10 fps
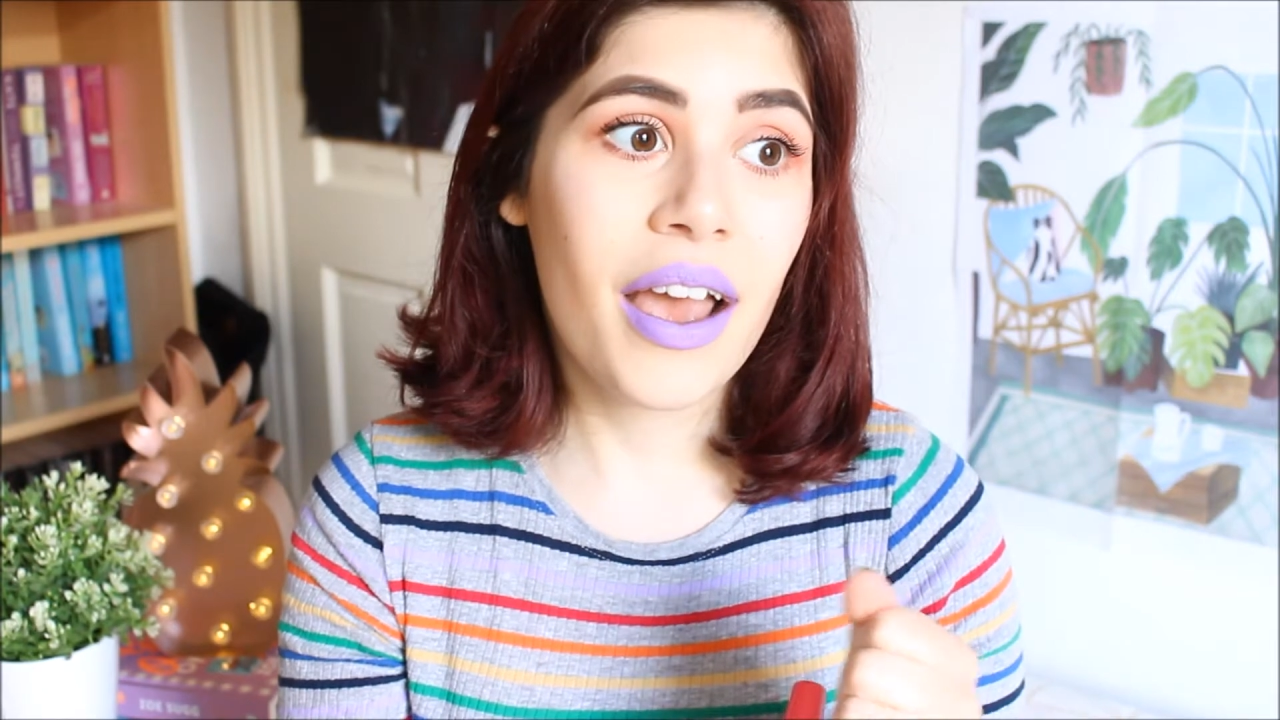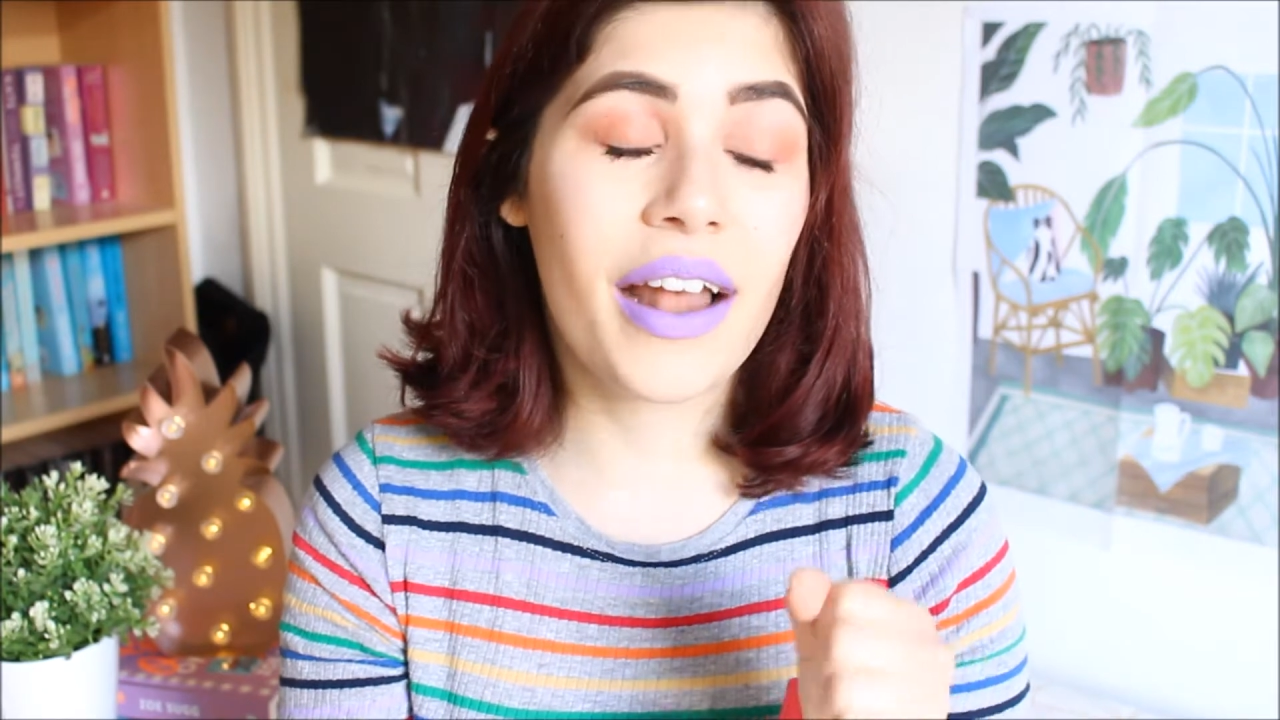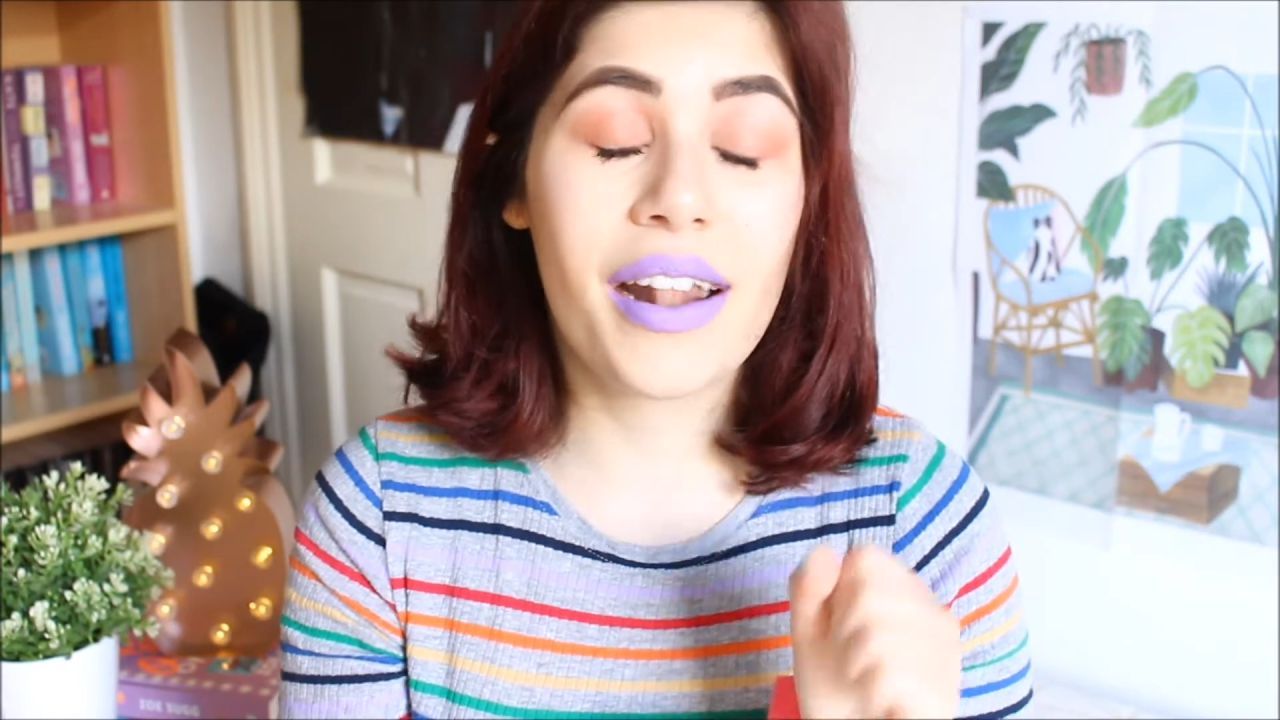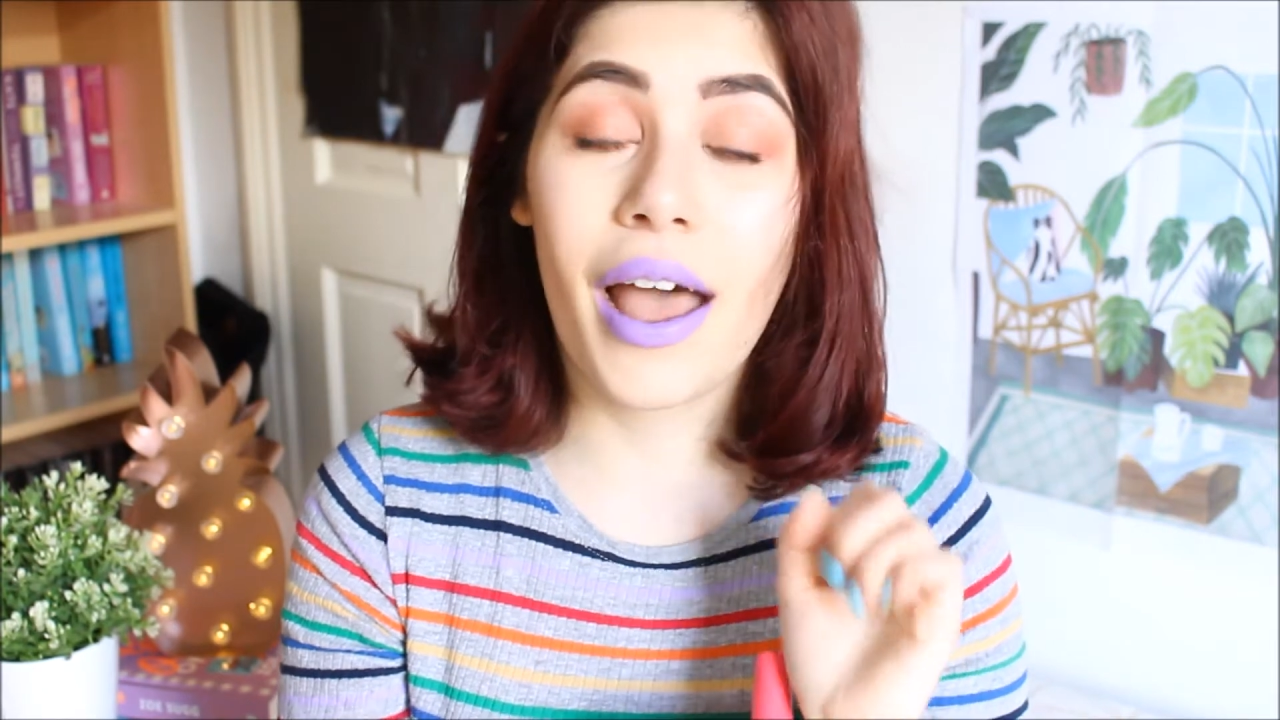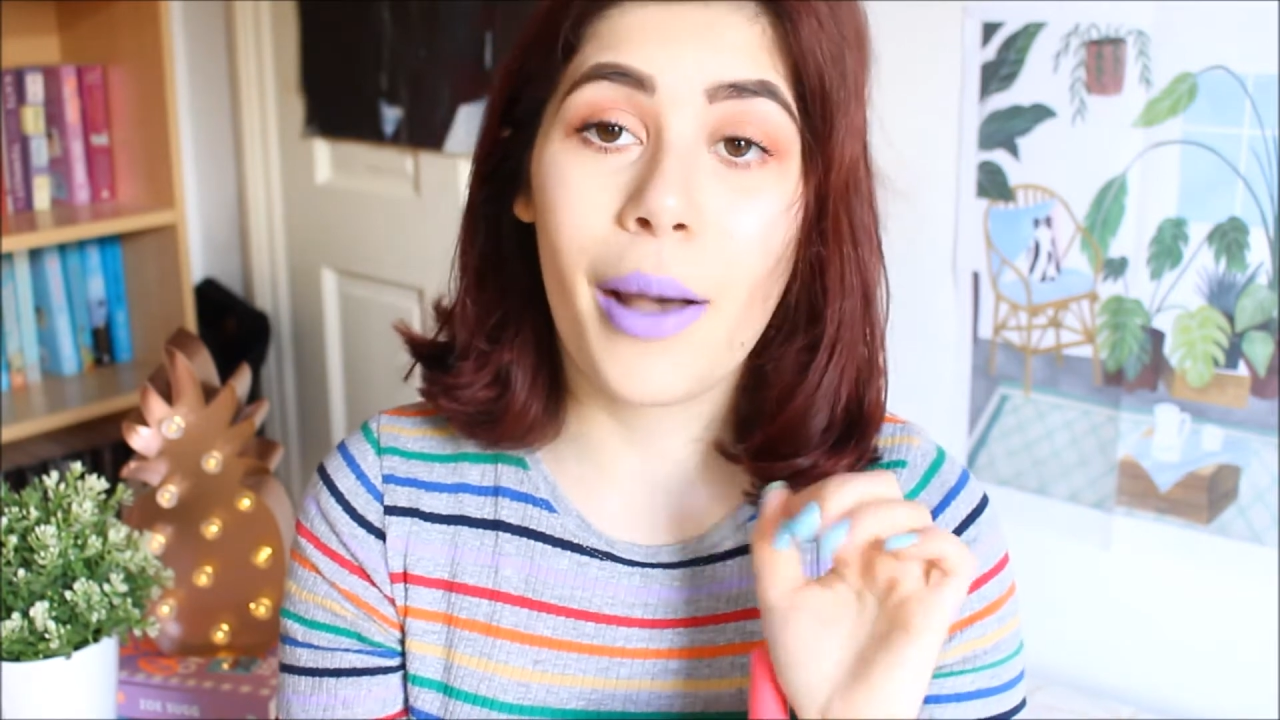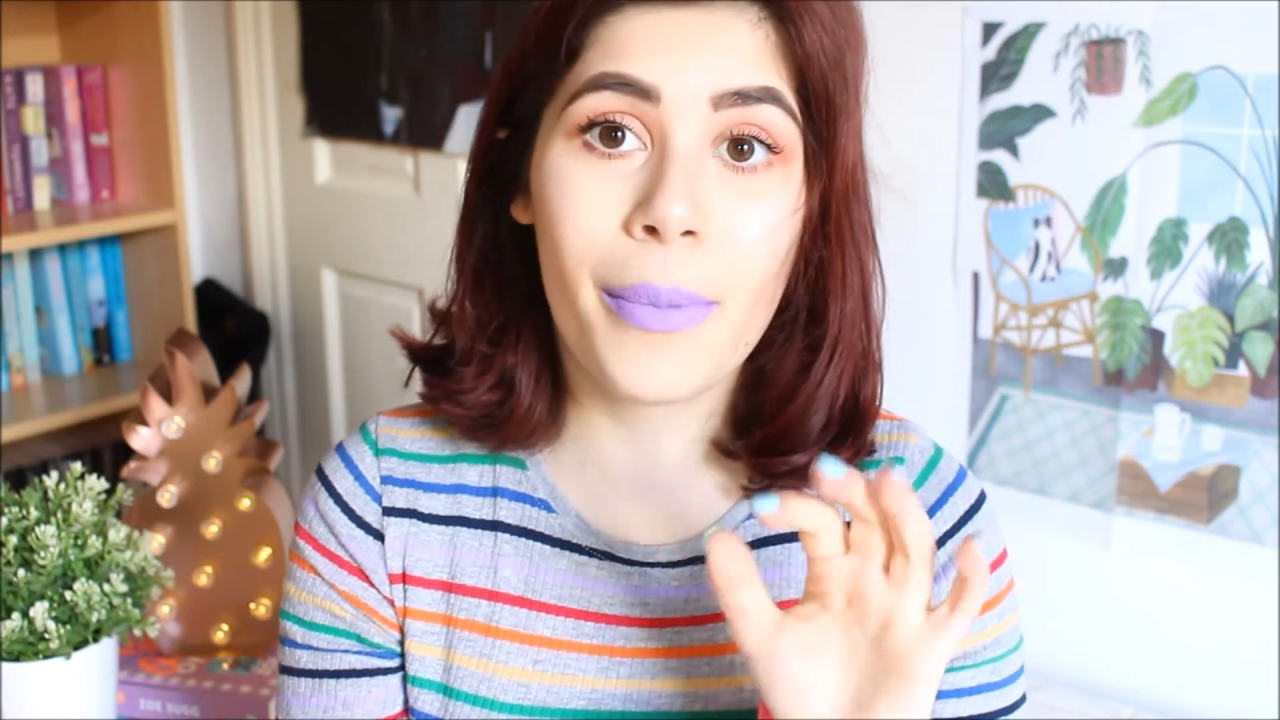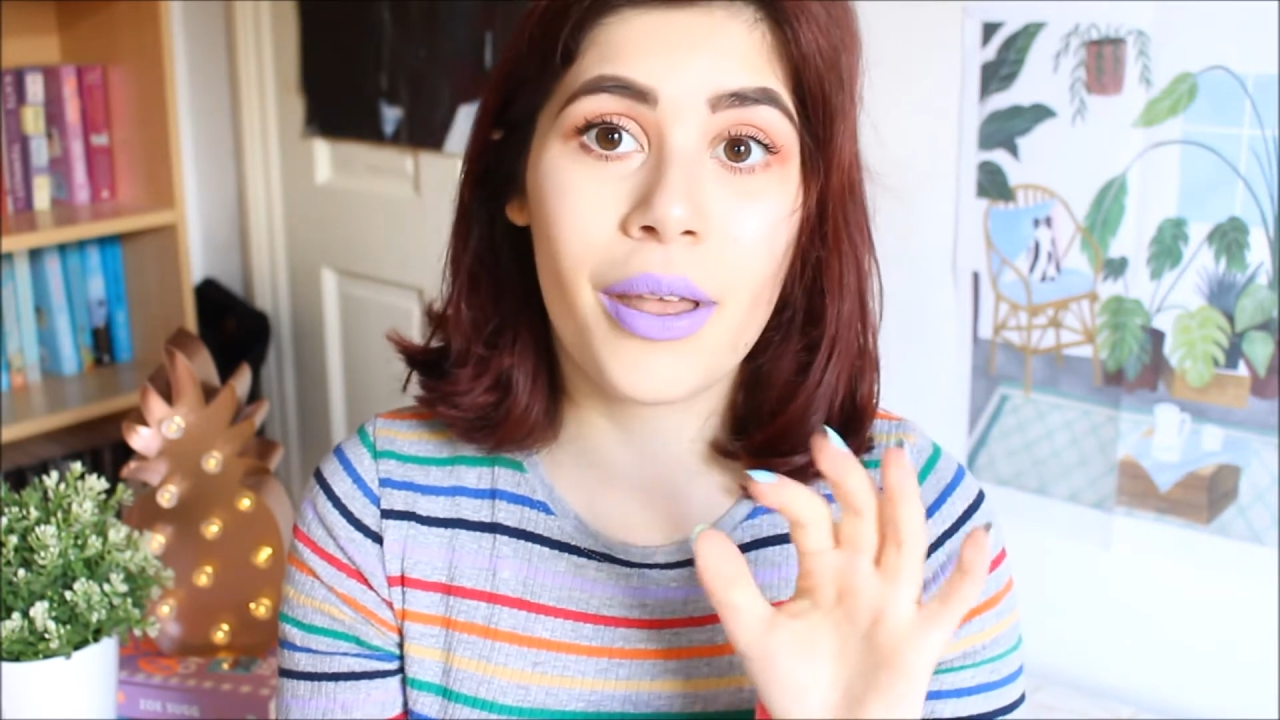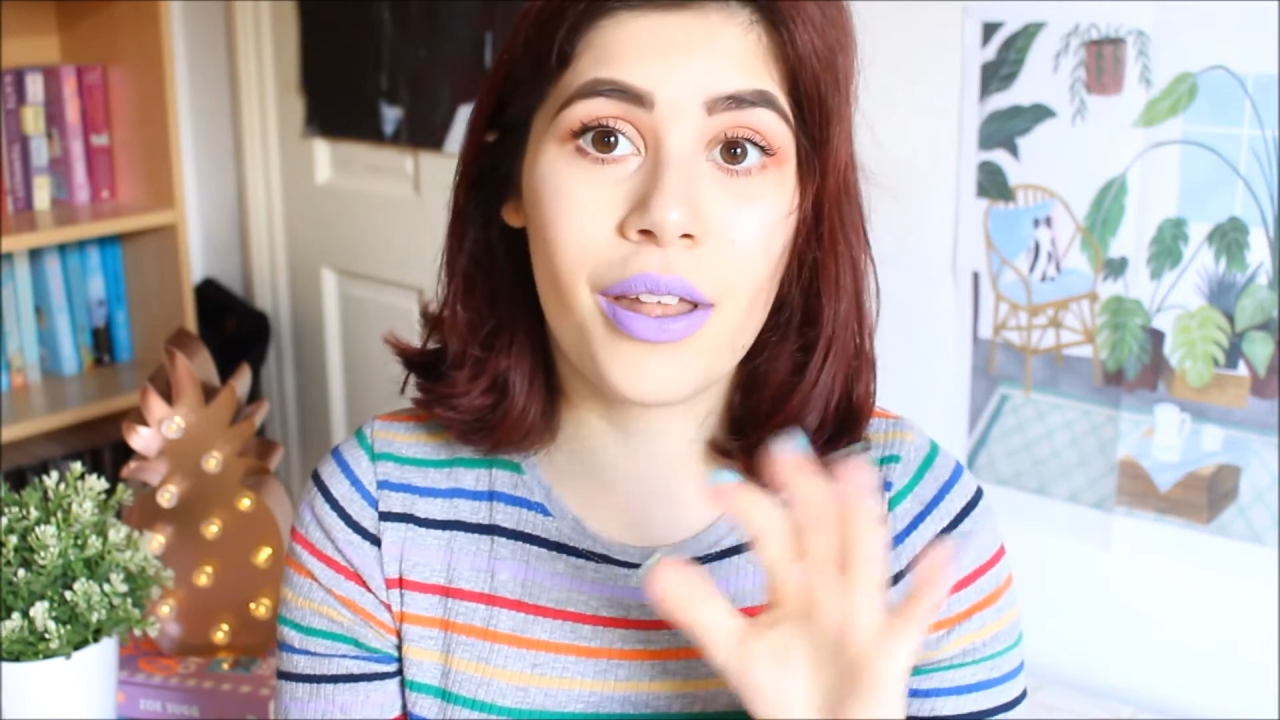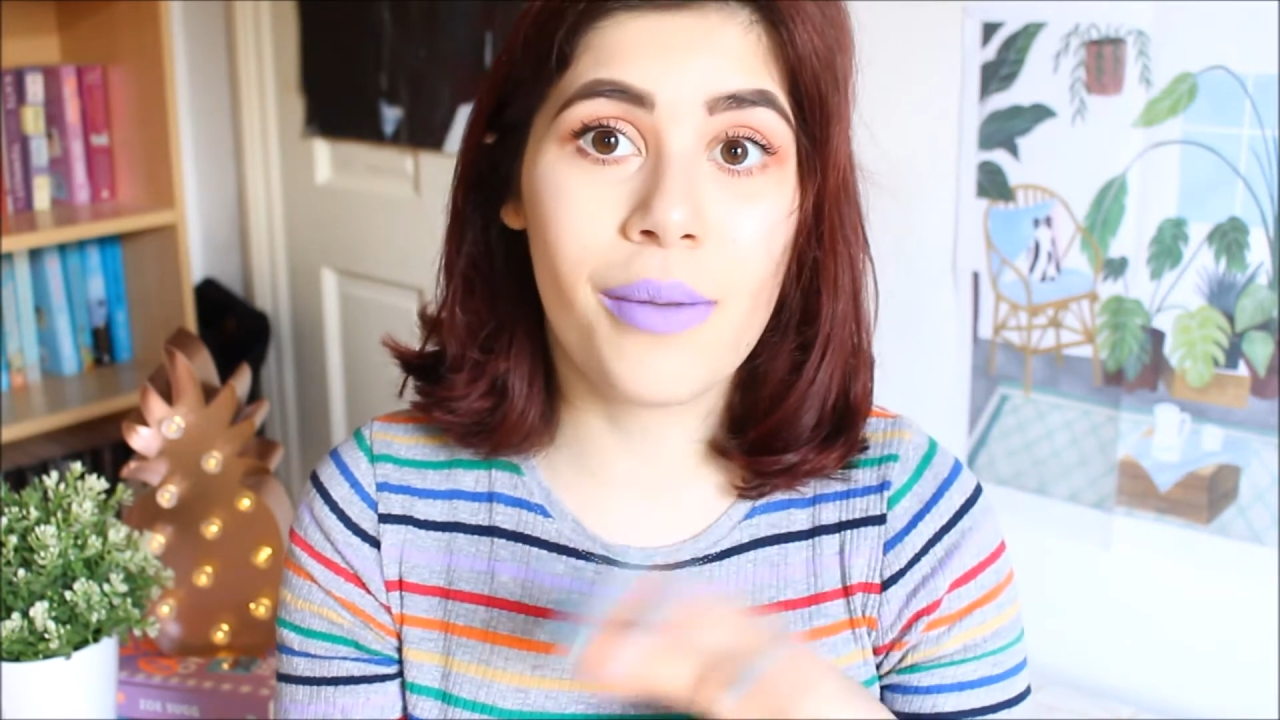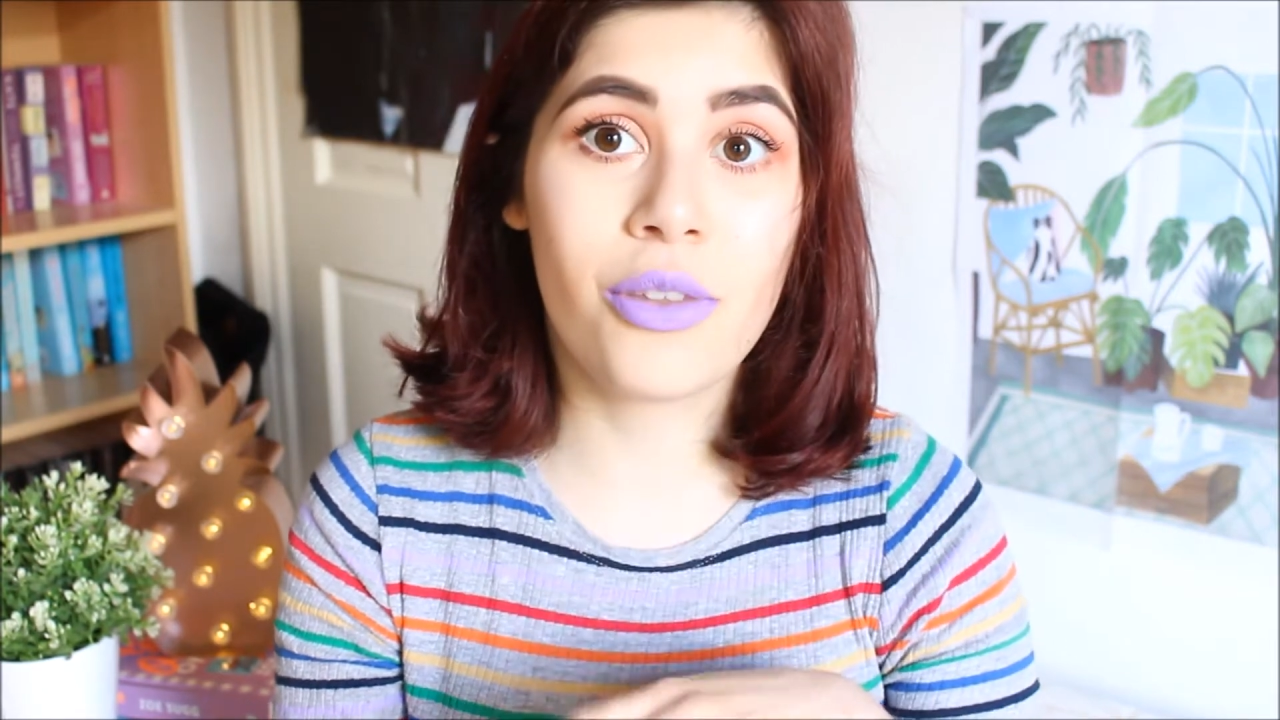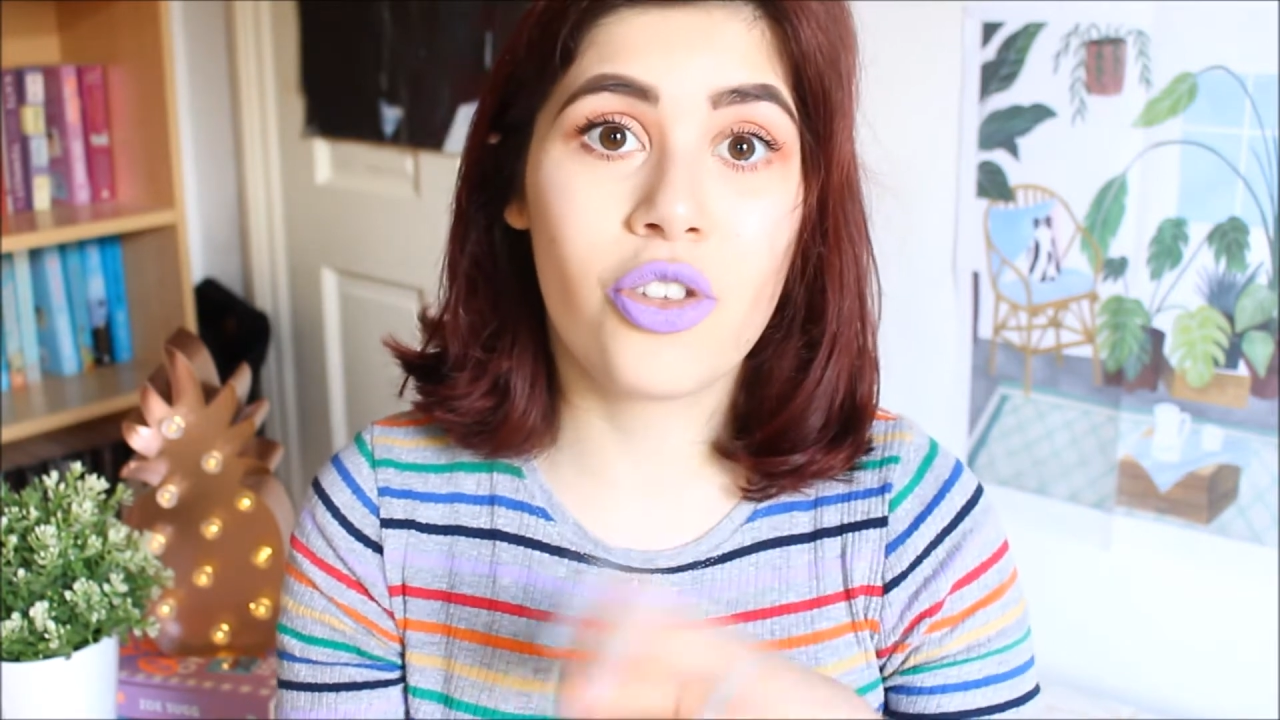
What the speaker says: and helping them